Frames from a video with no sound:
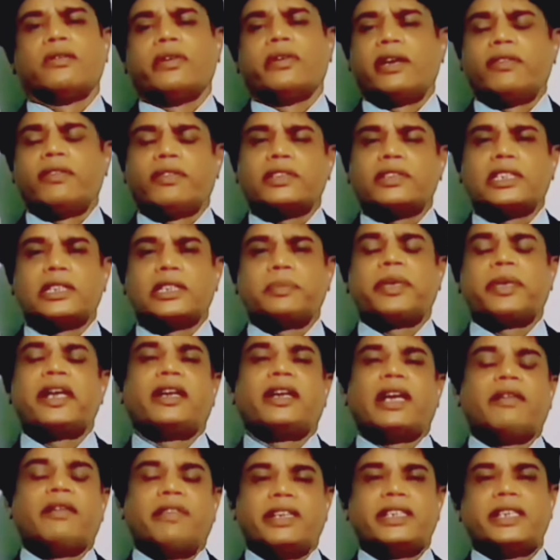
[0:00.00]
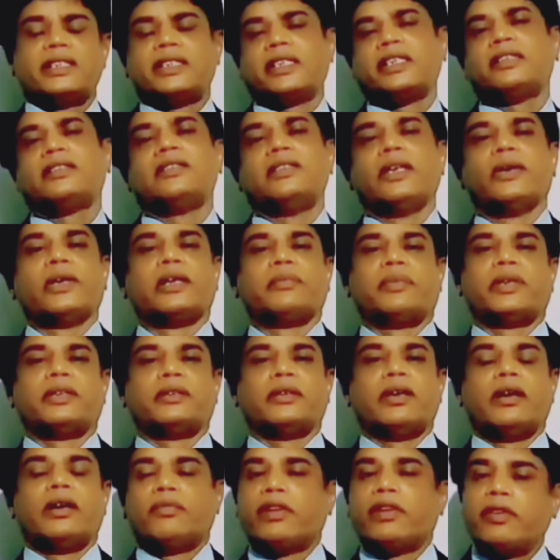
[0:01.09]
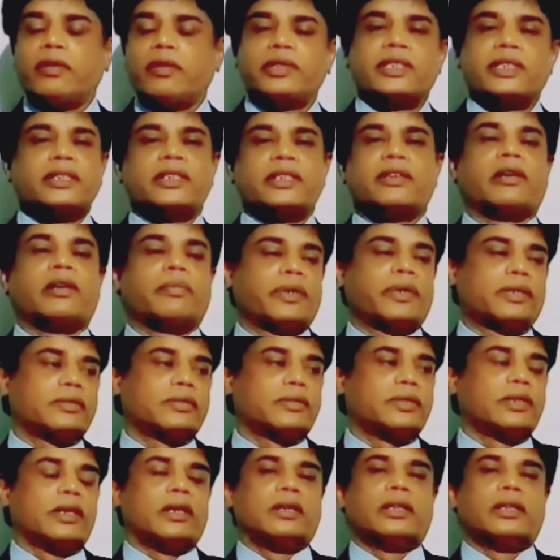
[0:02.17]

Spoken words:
Very speed, efficiency is developed, performance is developed,